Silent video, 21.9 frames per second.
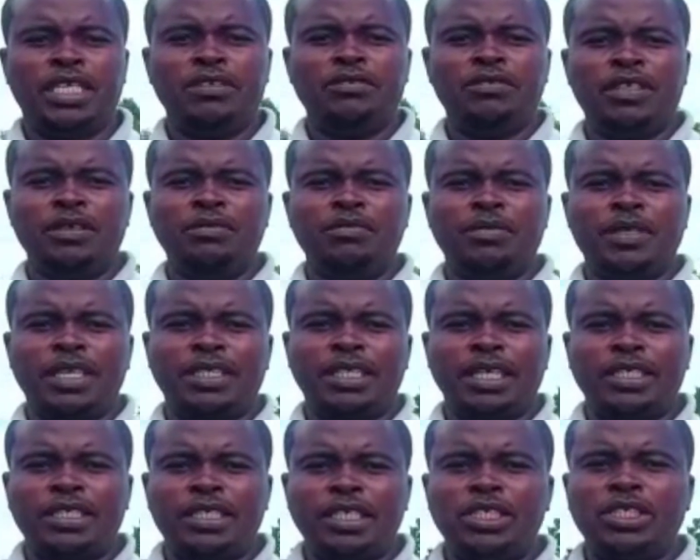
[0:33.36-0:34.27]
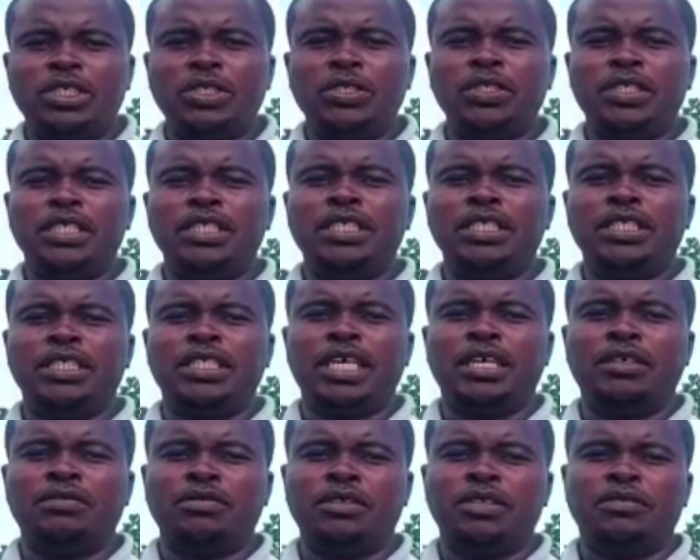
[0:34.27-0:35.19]
give them that attention they
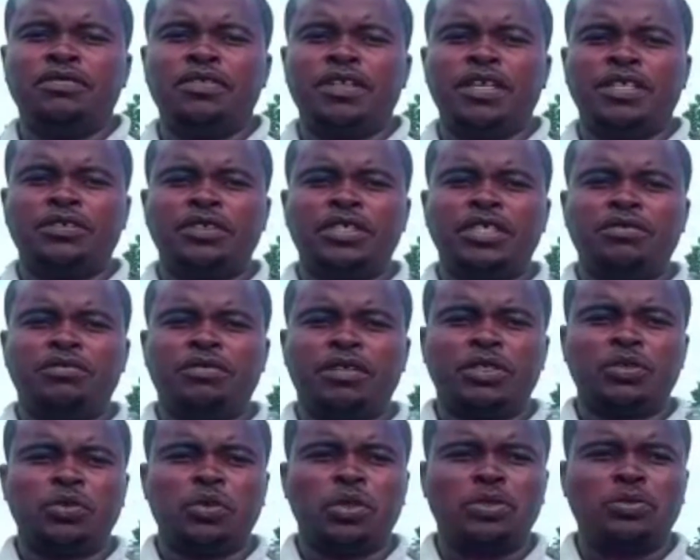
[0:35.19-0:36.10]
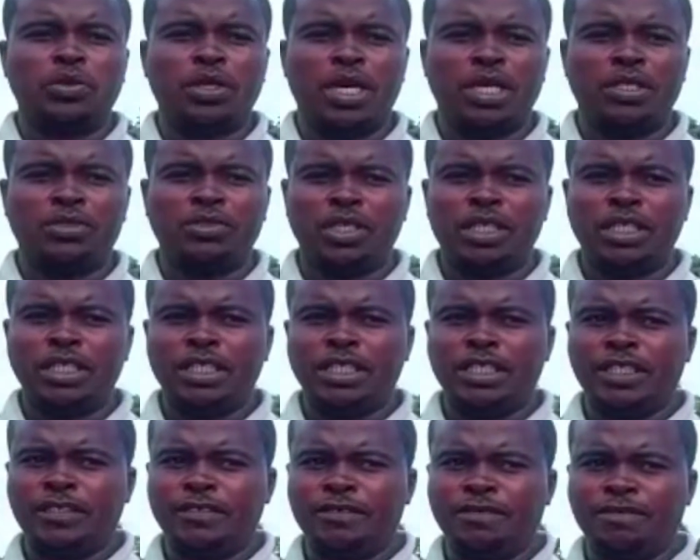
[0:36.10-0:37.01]
deserve if they are to give us what we actually
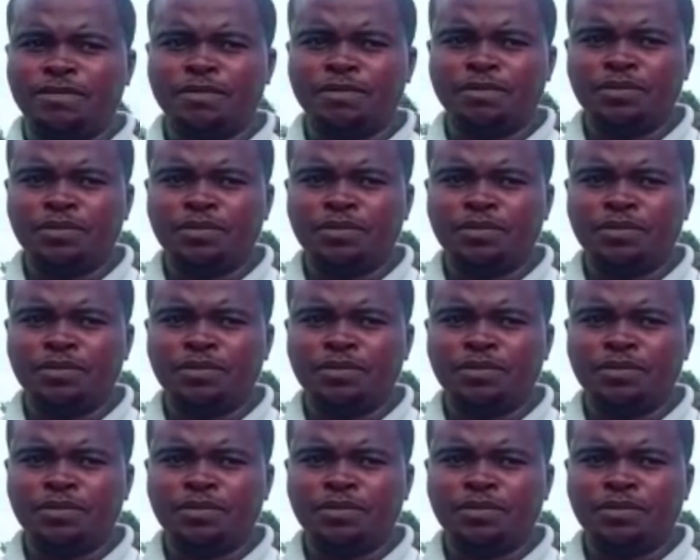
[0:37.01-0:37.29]
need.